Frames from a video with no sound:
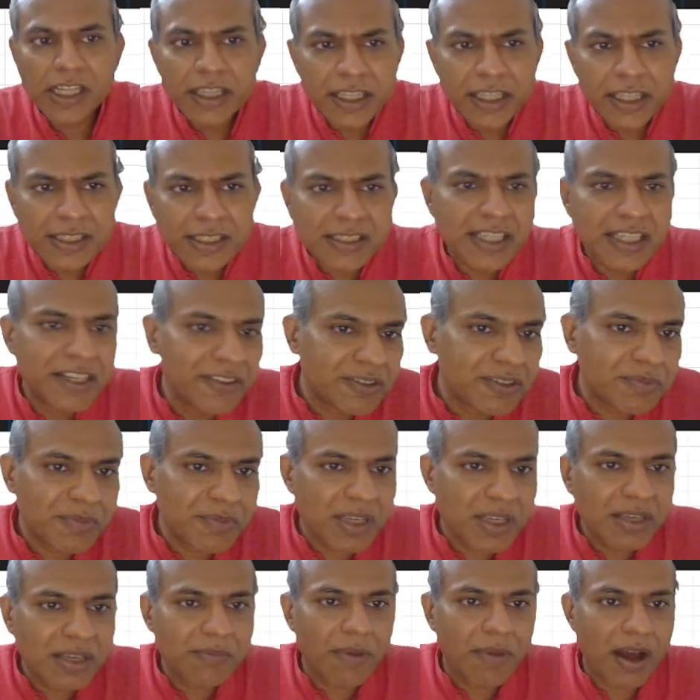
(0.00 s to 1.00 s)
and this gives
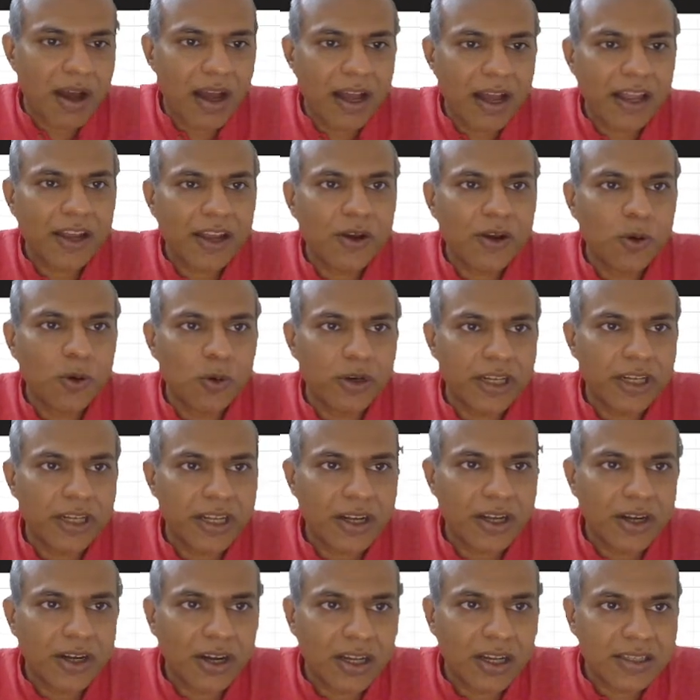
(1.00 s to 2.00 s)
me my
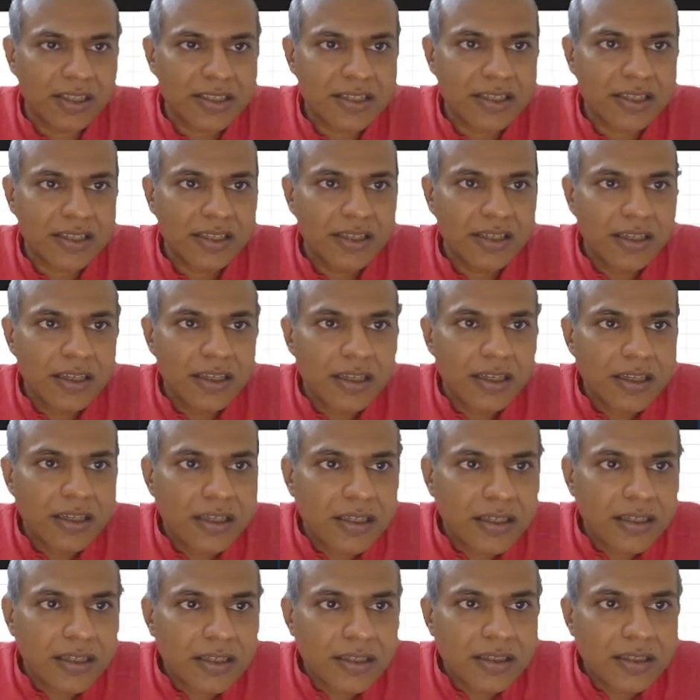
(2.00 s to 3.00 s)
holding cost
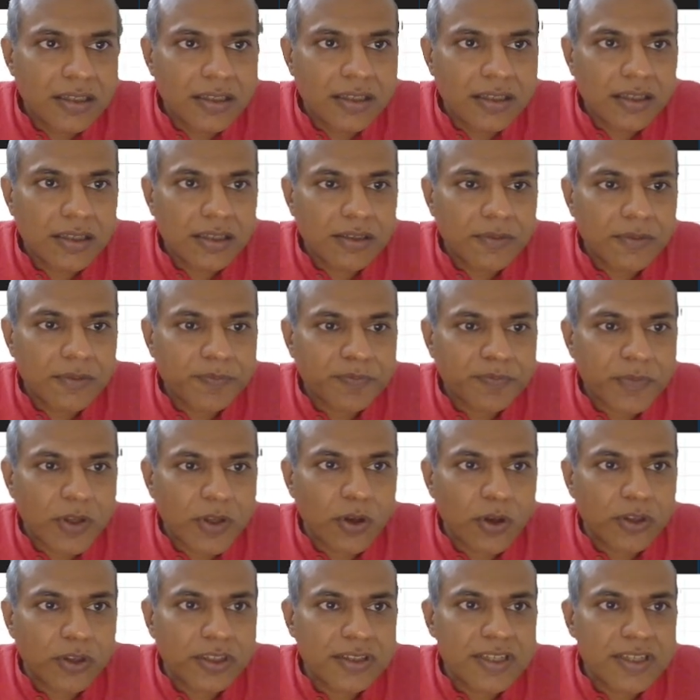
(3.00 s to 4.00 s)

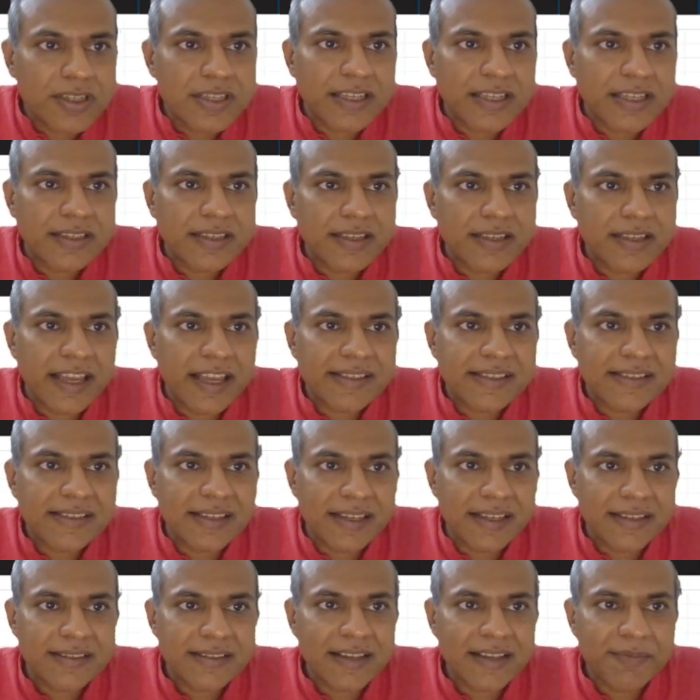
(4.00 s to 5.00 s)
oh this is
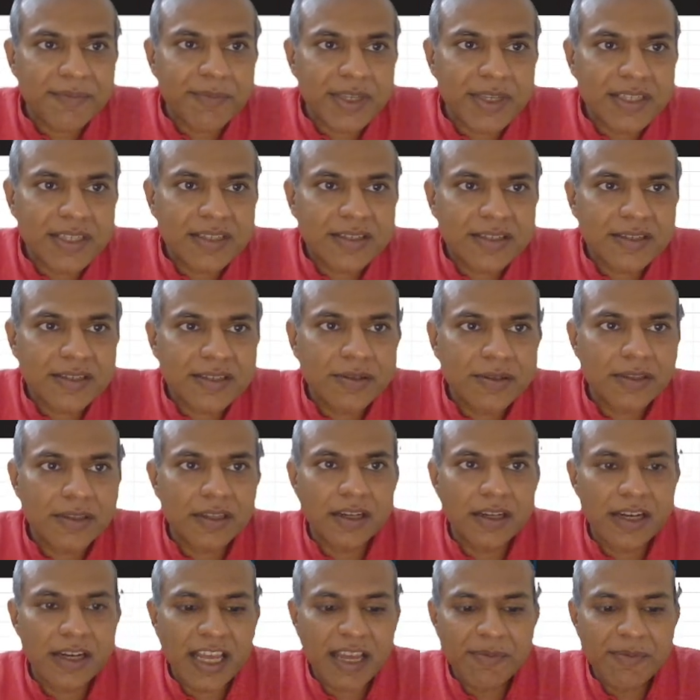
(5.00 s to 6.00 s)
SS I miss
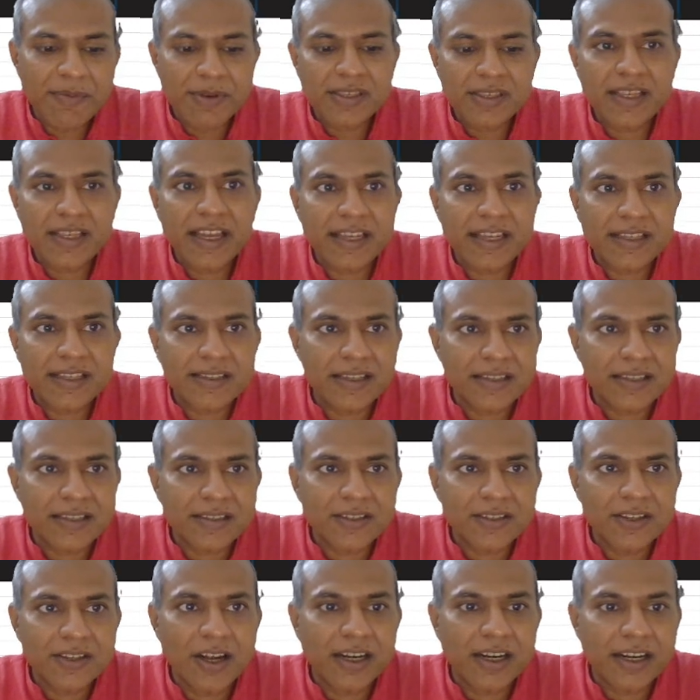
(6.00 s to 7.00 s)
the name is
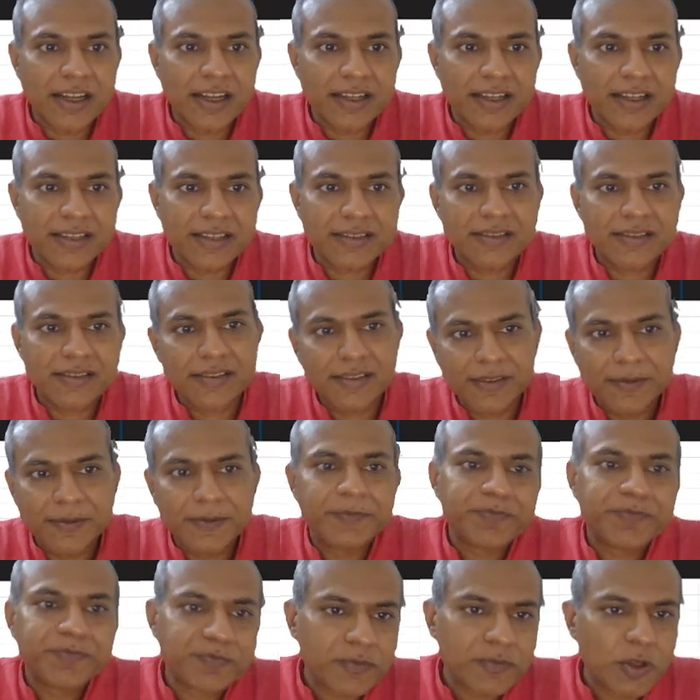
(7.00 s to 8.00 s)
SS not S
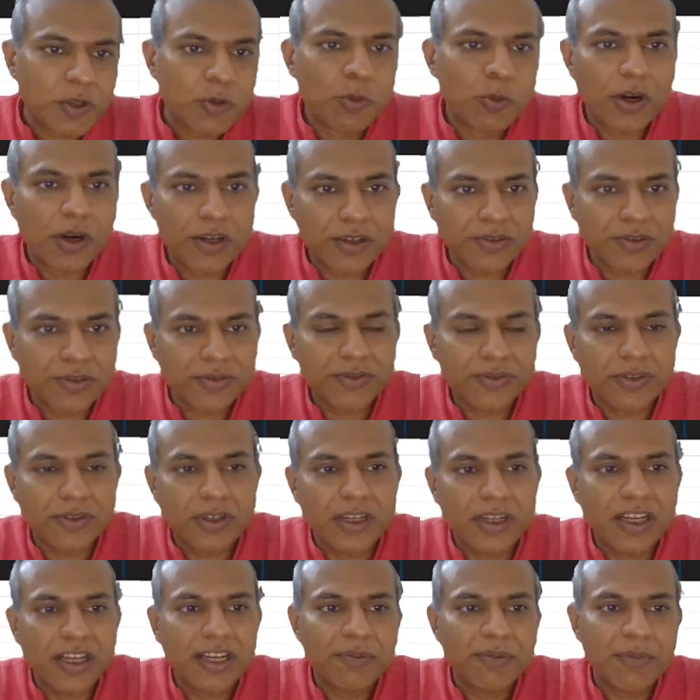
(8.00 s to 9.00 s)

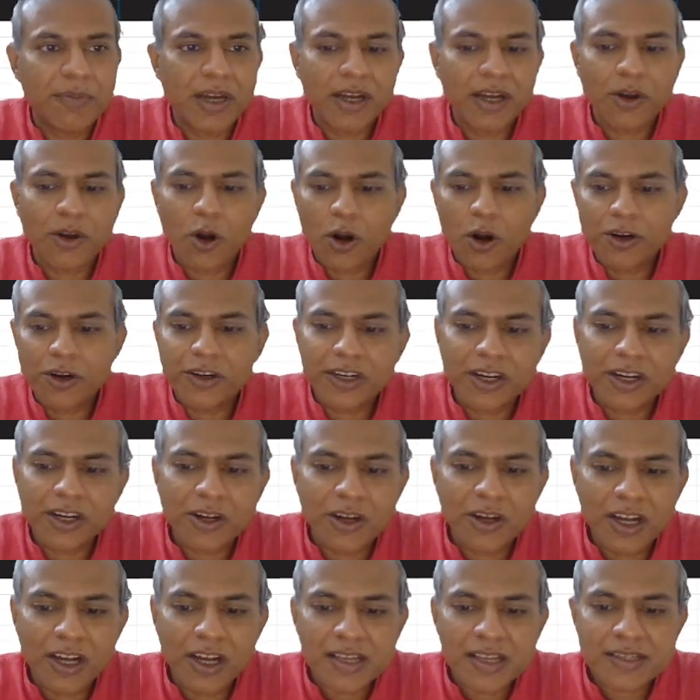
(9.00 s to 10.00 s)
Wonderful. And my ordering
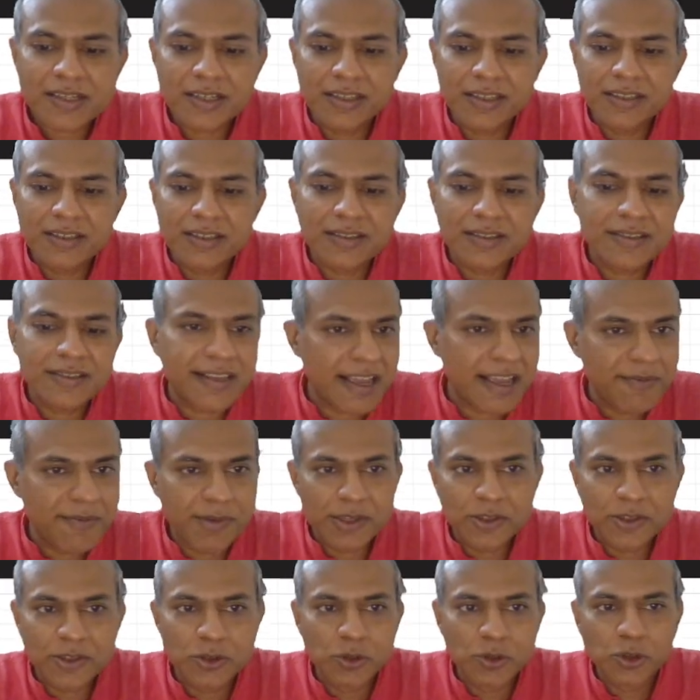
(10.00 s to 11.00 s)
cost is
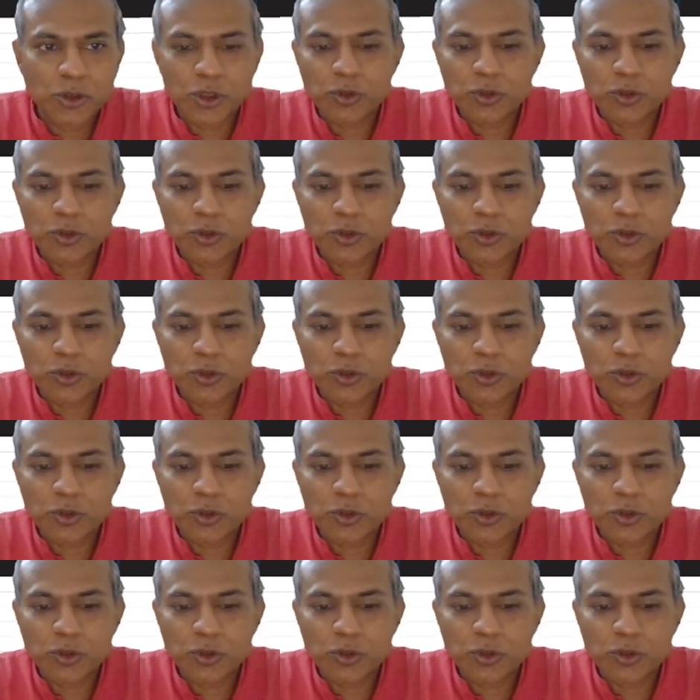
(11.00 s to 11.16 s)
same as